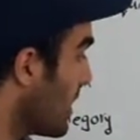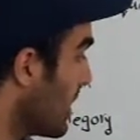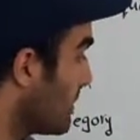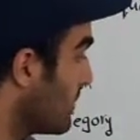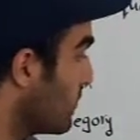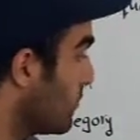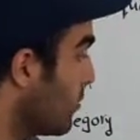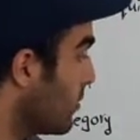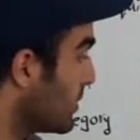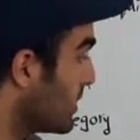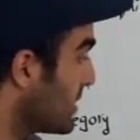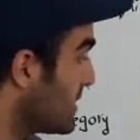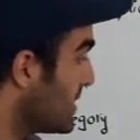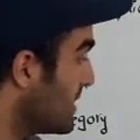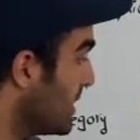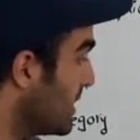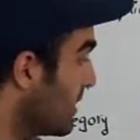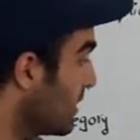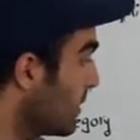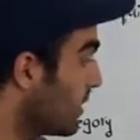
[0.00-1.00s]
And for the
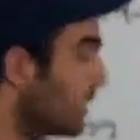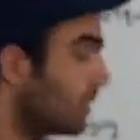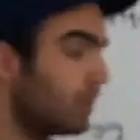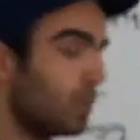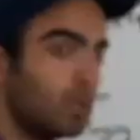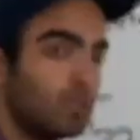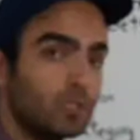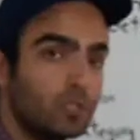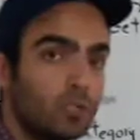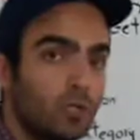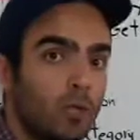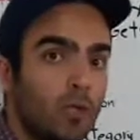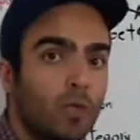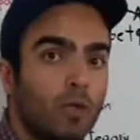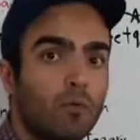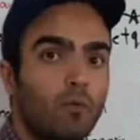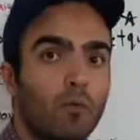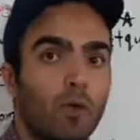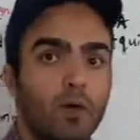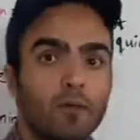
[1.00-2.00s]
single image,
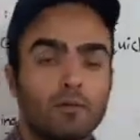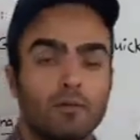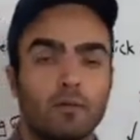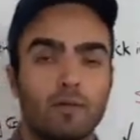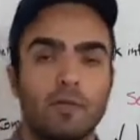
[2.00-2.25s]
right,